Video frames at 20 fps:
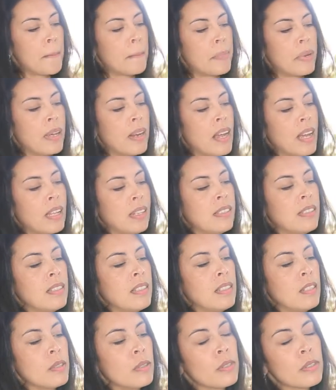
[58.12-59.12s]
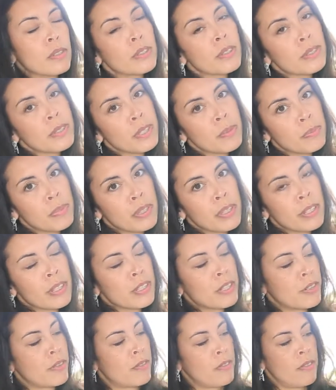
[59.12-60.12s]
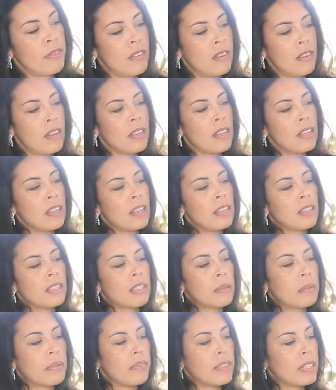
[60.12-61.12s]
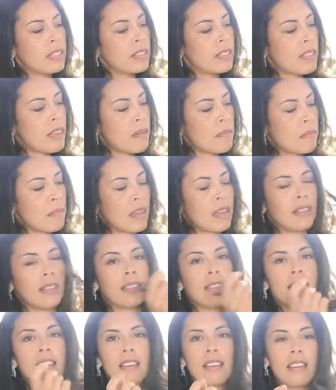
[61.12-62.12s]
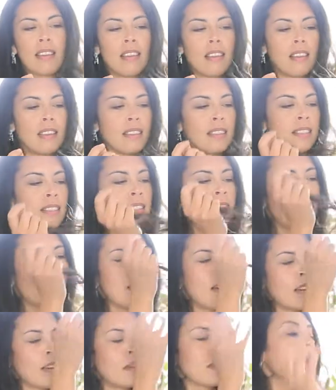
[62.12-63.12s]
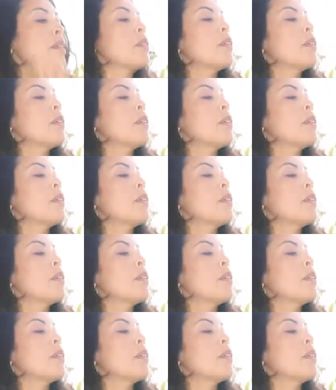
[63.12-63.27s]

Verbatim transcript: but I did also splurge on some of this amazing dark